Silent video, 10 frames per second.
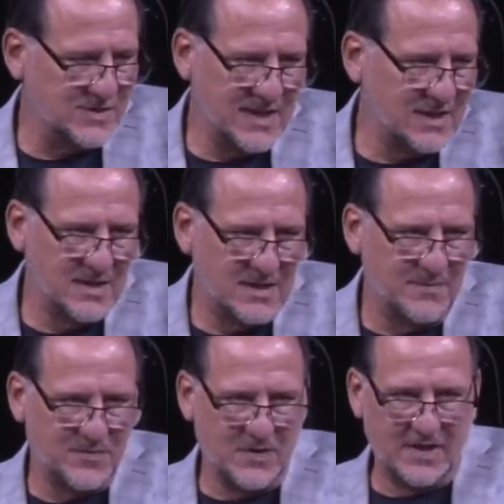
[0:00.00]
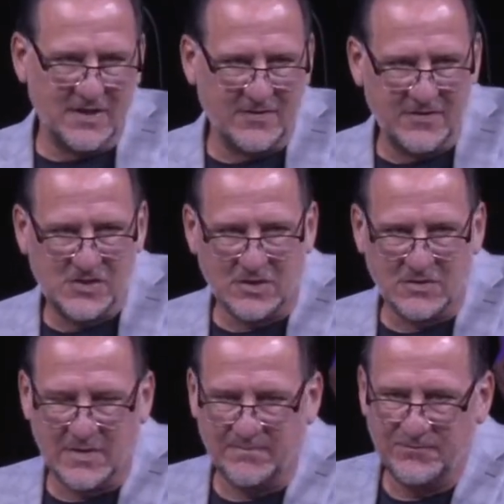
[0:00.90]
It was not going to come through any other
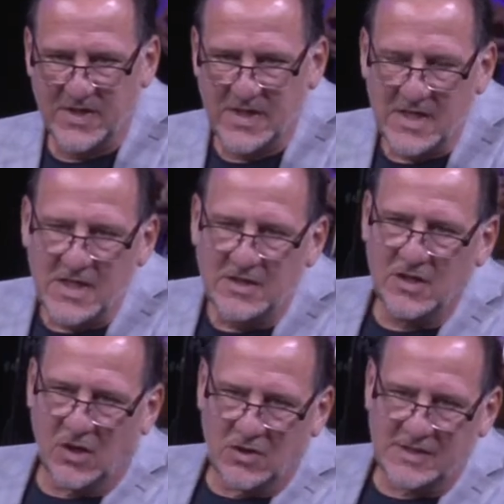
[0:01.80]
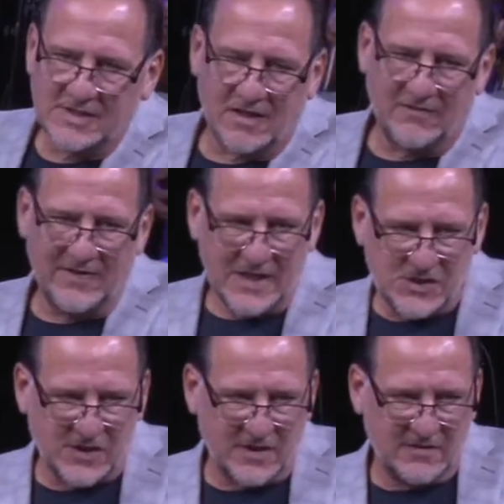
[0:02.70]
children. The only
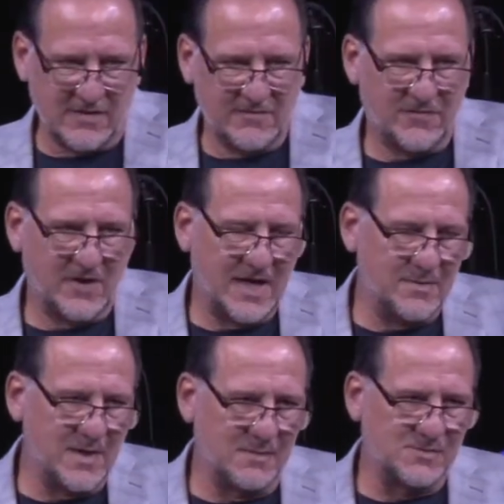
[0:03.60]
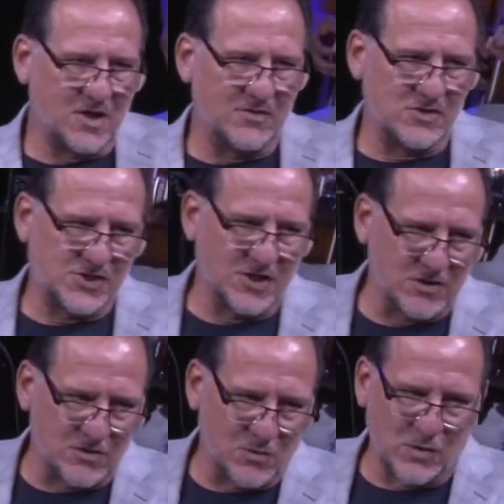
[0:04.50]
salvation for Abraham's other
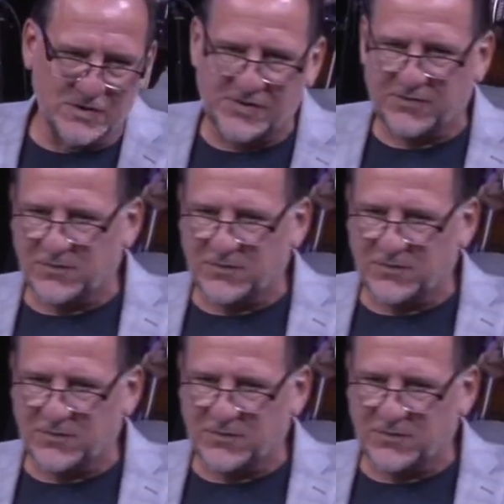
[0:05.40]
children was